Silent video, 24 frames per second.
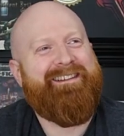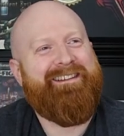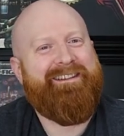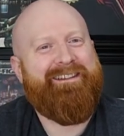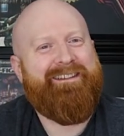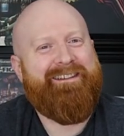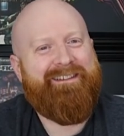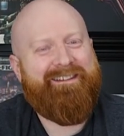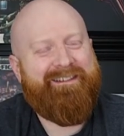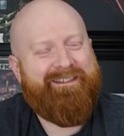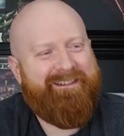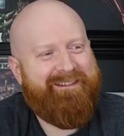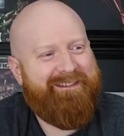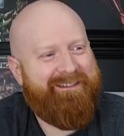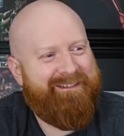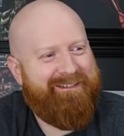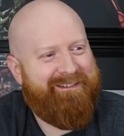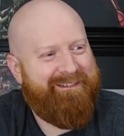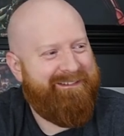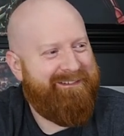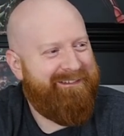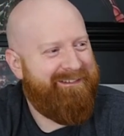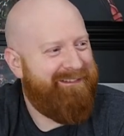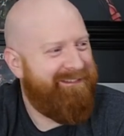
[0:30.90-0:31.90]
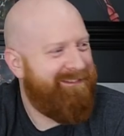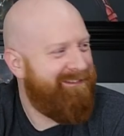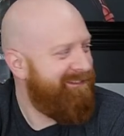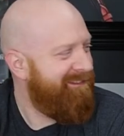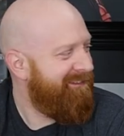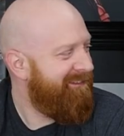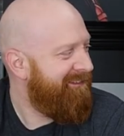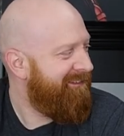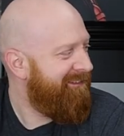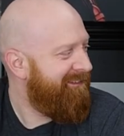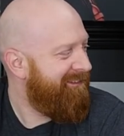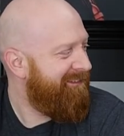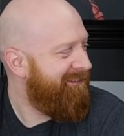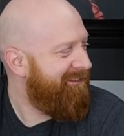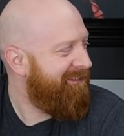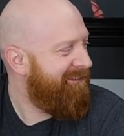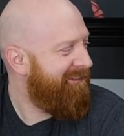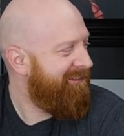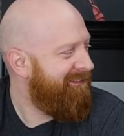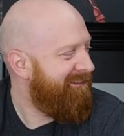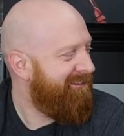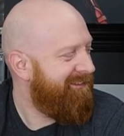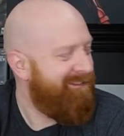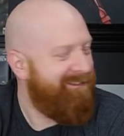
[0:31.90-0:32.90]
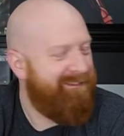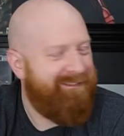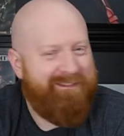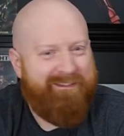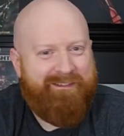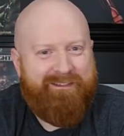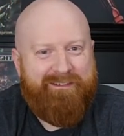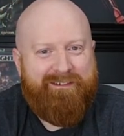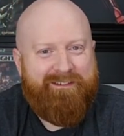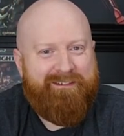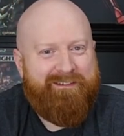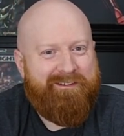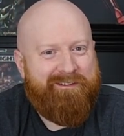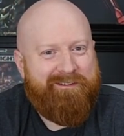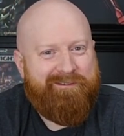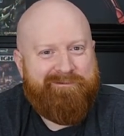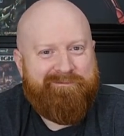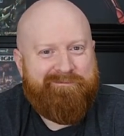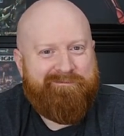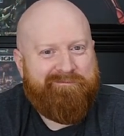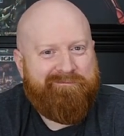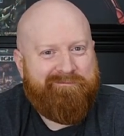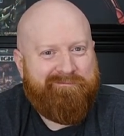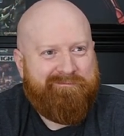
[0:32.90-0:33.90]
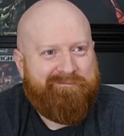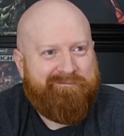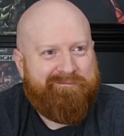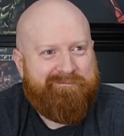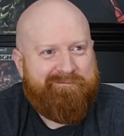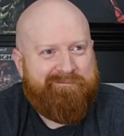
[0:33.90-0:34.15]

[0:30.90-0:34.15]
[no speech]